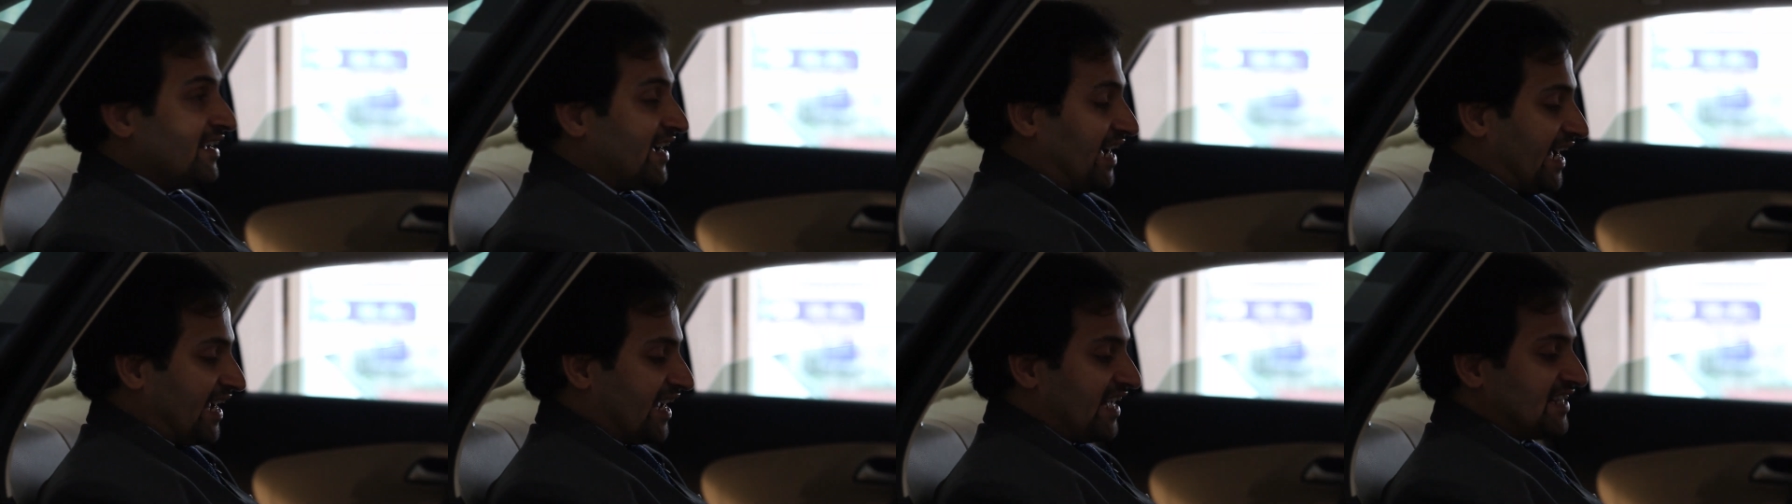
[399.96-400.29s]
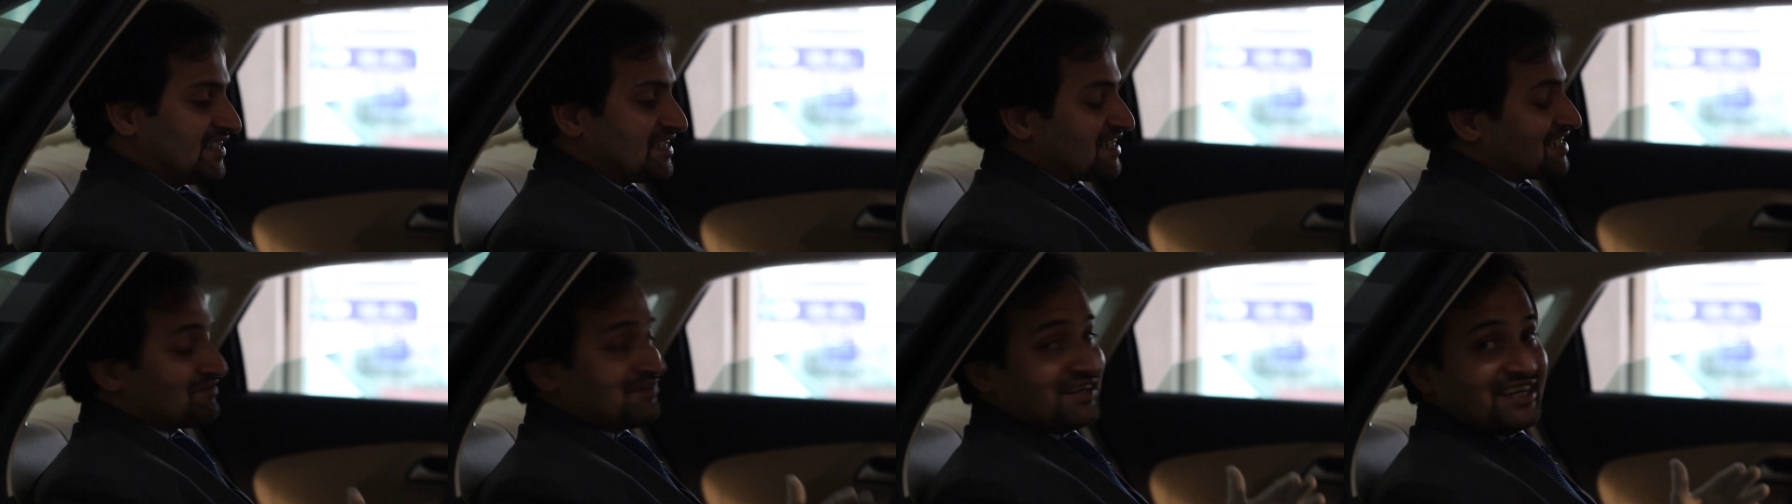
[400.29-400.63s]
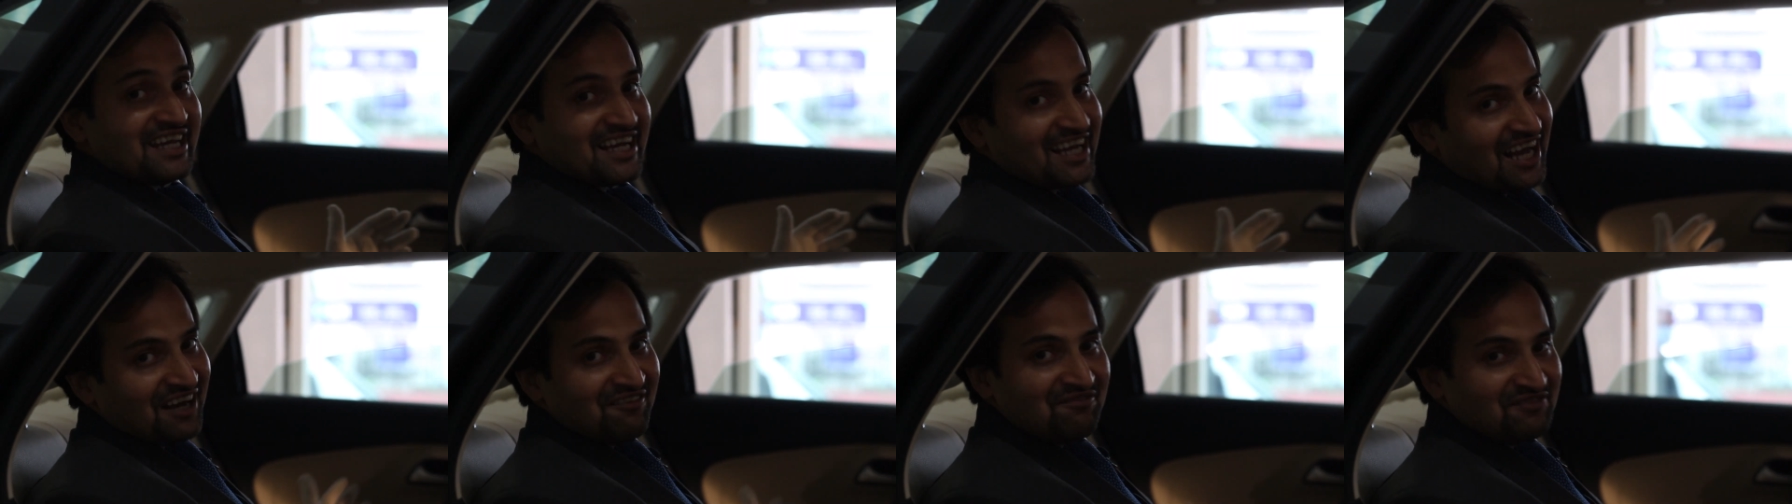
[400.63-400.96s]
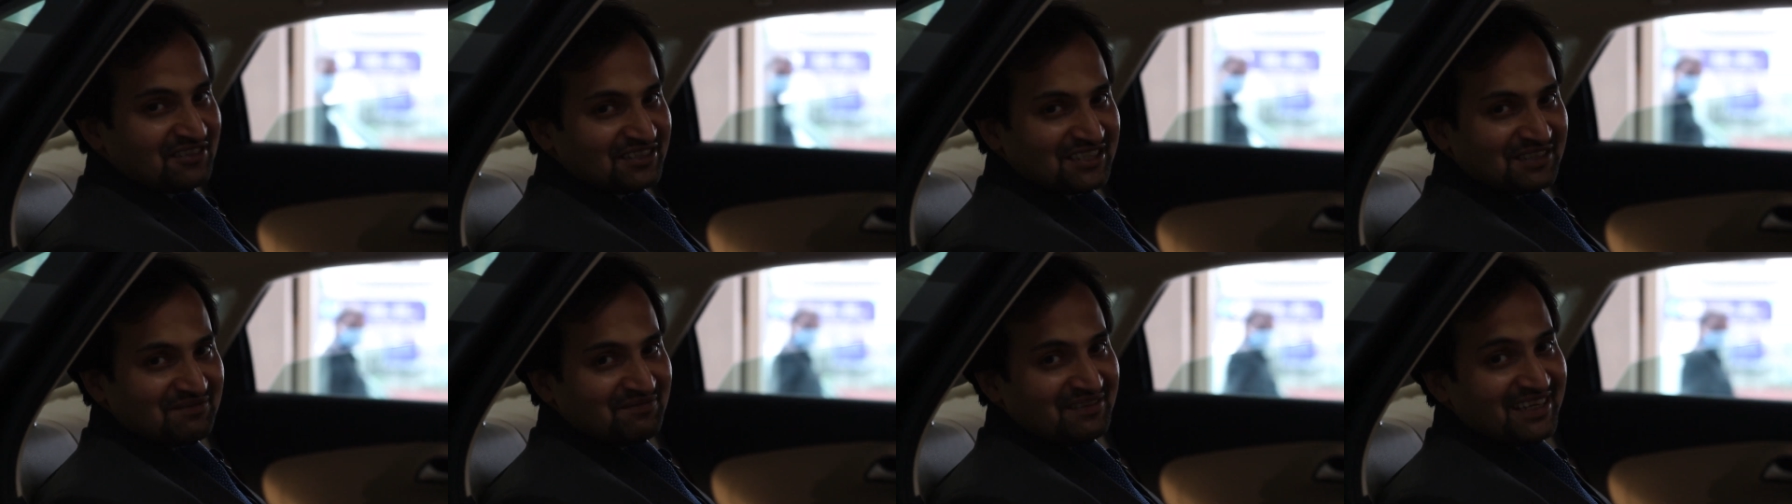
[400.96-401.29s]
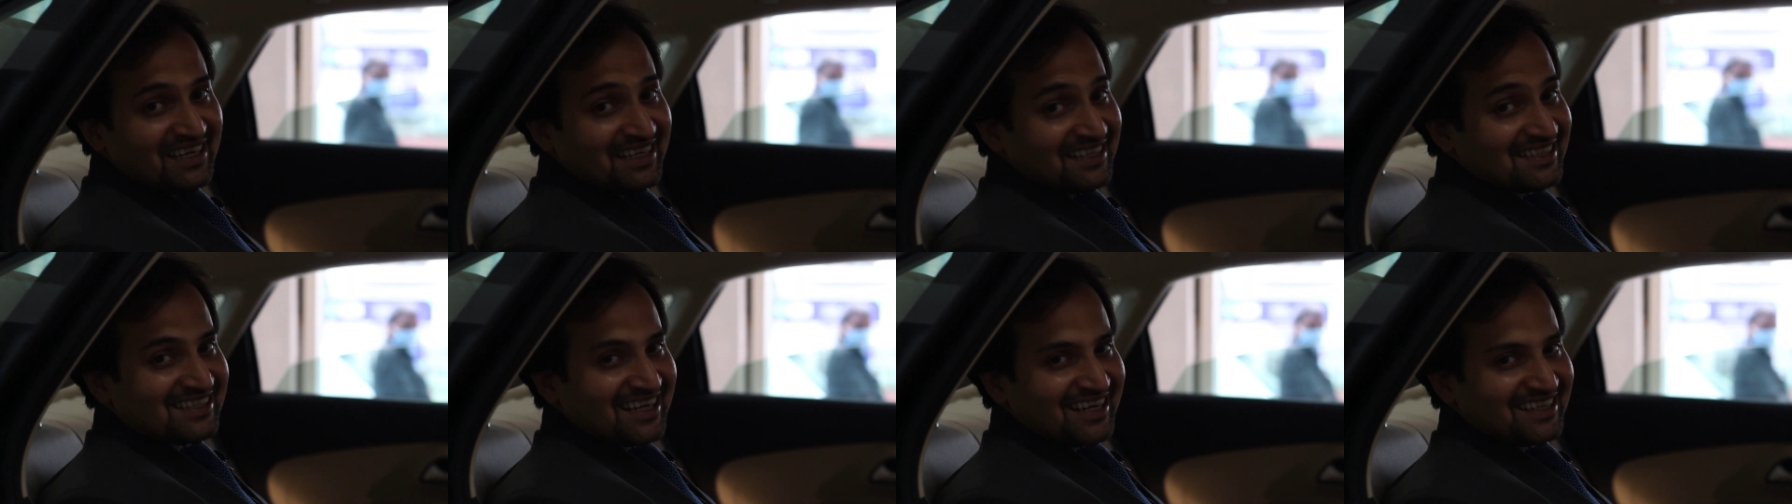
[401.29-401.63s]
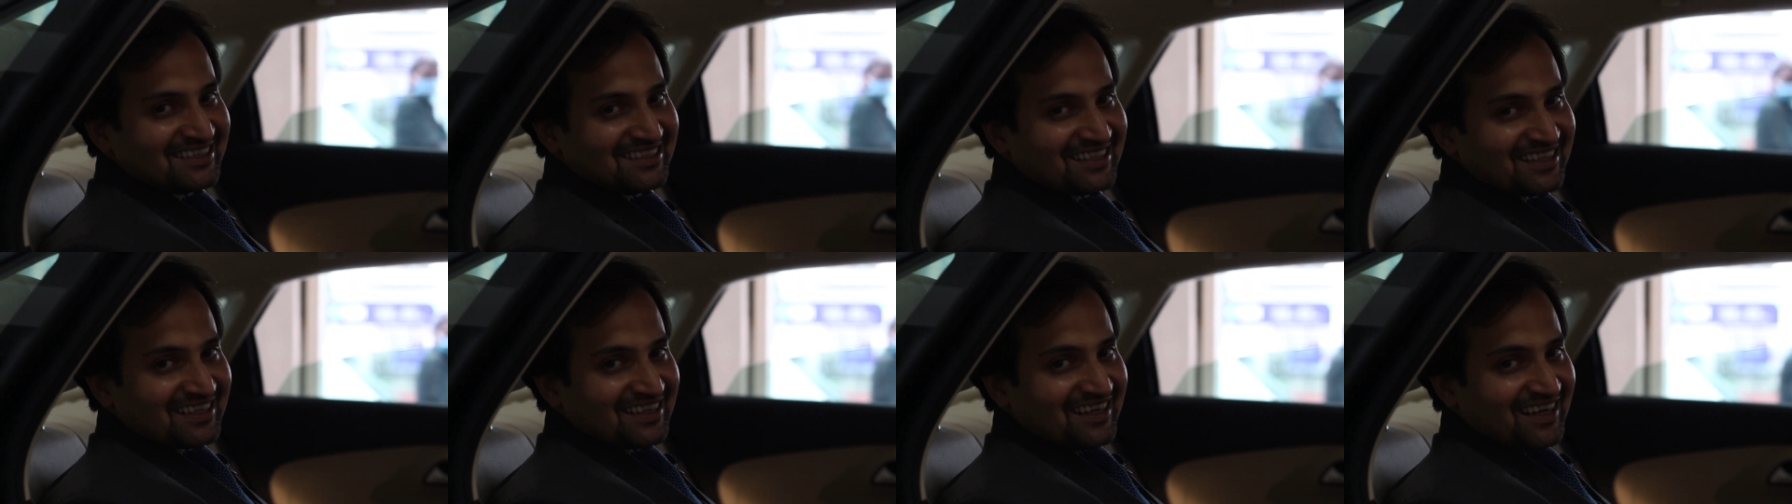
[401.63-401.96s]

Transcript: I can sit very comfortably inside the